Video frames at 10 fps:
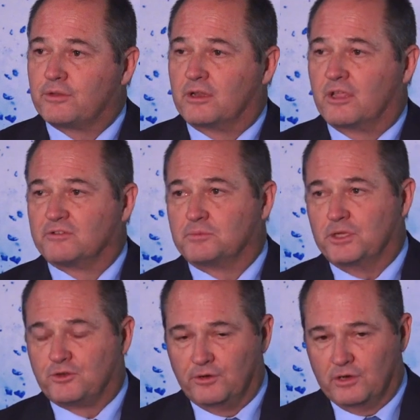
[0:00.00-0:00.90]
it gives
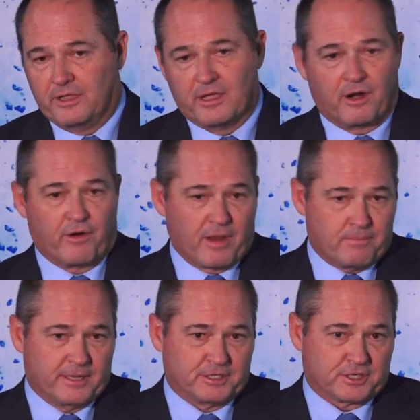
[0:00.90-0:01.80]
me truly a great
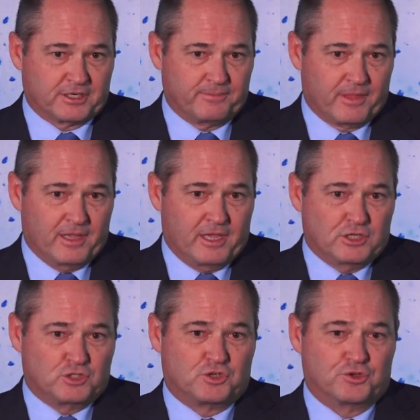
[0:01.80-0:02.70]
pleasure
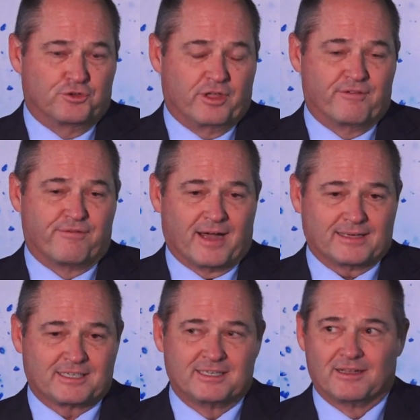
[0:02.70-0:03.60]
to
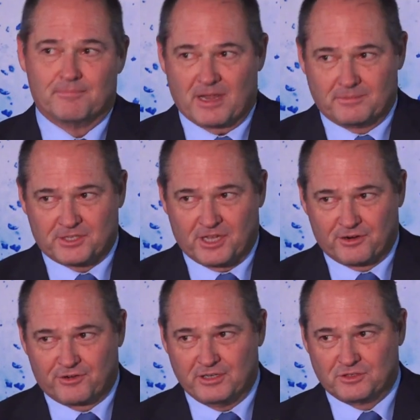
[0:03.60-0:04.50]
invite Madam
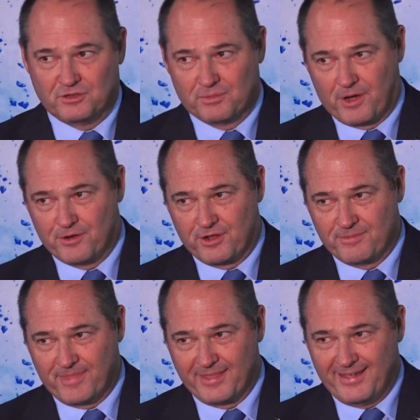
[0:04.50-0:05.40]
Secretary to the
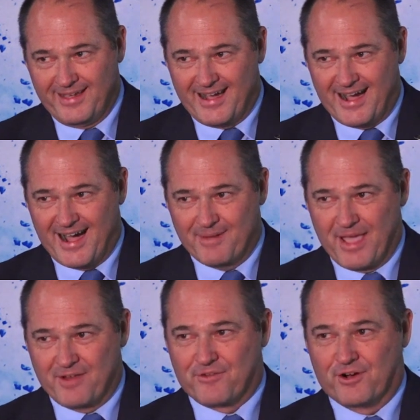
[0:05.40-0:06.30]
podium
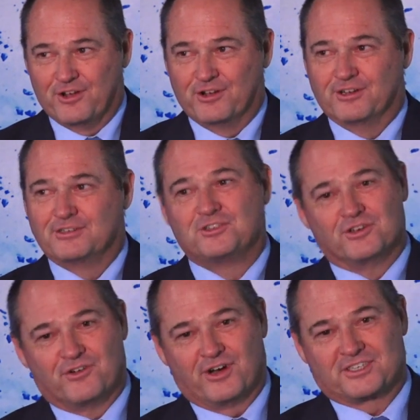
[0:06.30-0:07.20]
and for her to
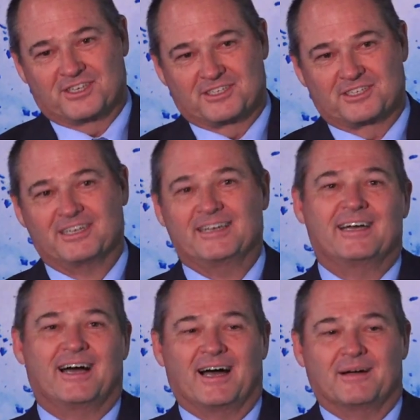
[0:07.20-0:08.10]
address us.
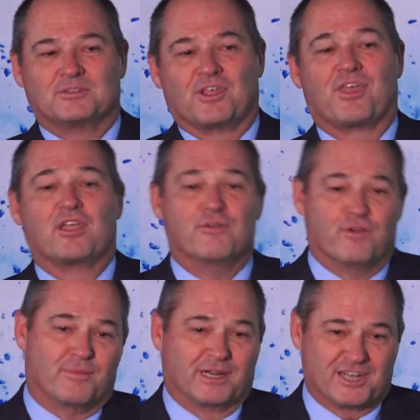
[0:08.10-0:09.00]
So thank you
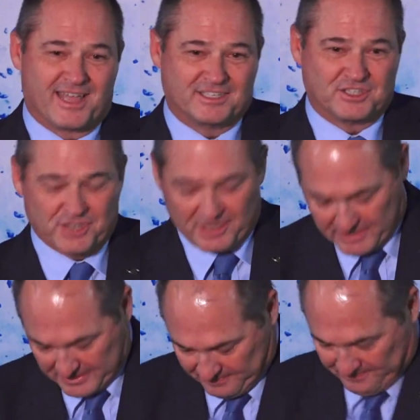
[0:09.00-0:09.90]
very much, ladies and gentlemen.